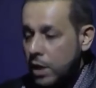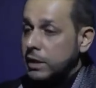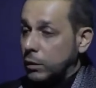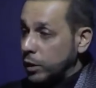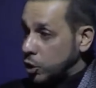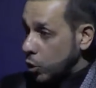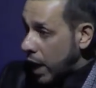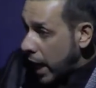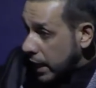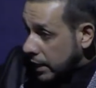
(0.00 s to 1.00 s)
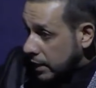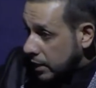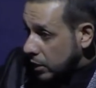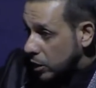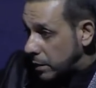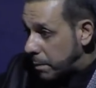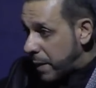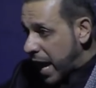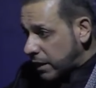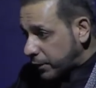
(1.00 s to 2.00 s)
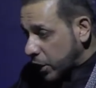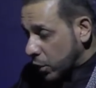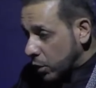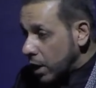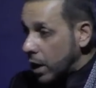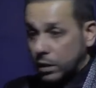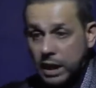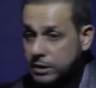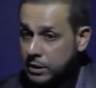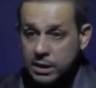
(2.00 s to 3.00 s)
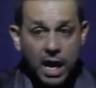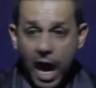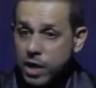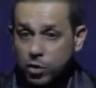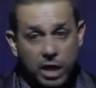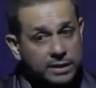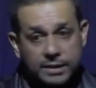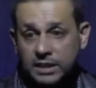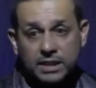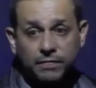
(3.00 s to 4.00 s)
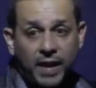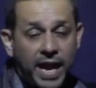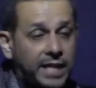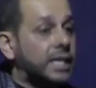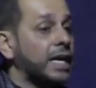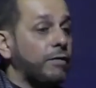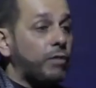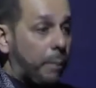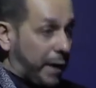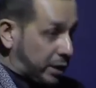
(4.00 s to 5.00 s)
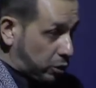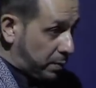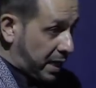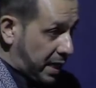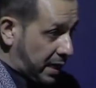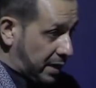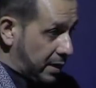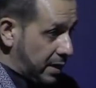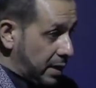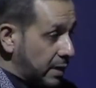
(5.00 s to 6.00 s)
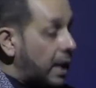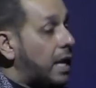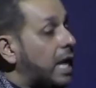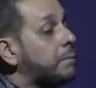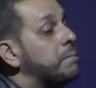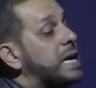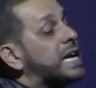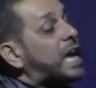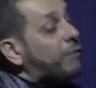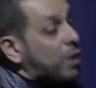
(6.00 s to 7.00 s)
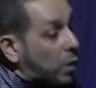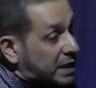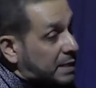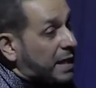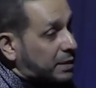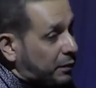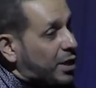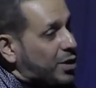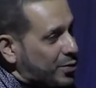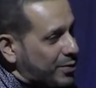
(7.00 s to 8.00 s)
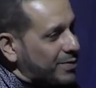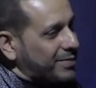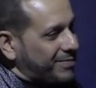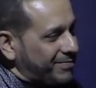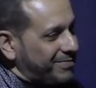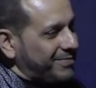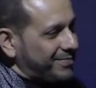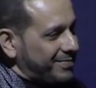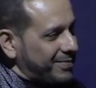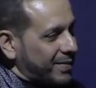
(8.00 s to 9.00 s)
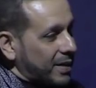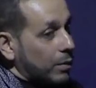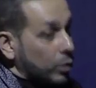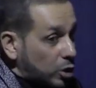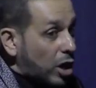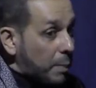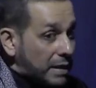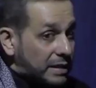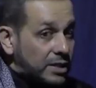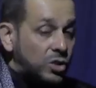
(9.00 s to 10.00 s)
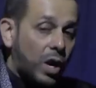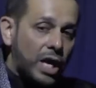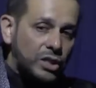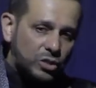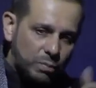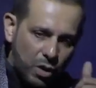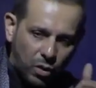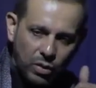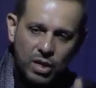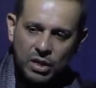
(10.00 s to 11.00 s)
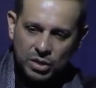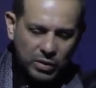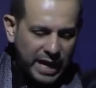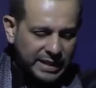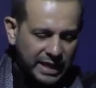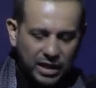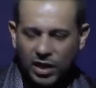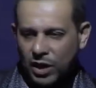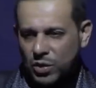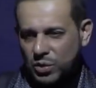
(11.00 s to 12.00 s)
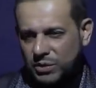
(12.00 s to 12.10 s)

That which you like could be bad for you. Allah says, "Are you not satisfied? If you pray to me, then let me give you what is best for you." We'll talk about this dua tomorrow. Tonight I conclude.